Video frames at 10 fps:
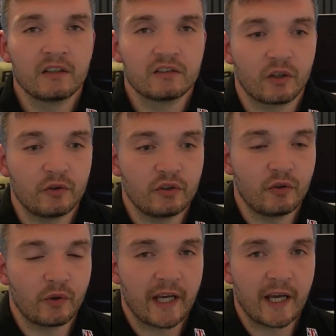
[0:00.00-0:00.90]
So
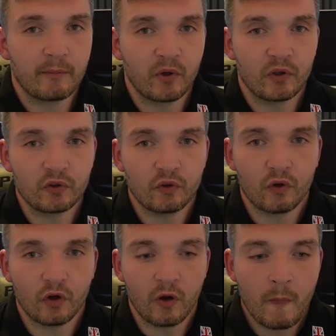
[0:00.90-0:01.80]
you can put
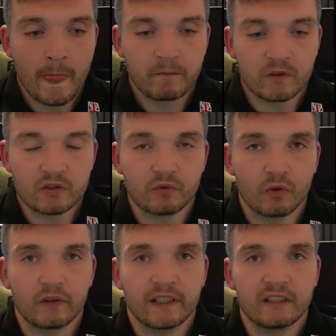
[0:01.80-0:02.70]
your
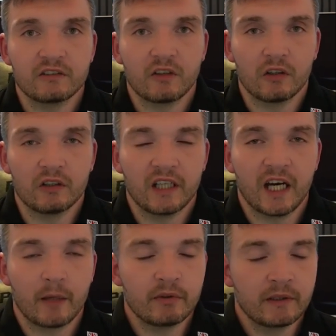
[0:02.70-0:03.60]
drawings on the
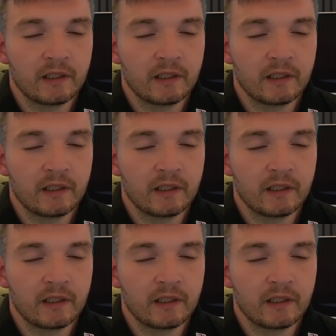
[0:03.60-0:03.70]
hub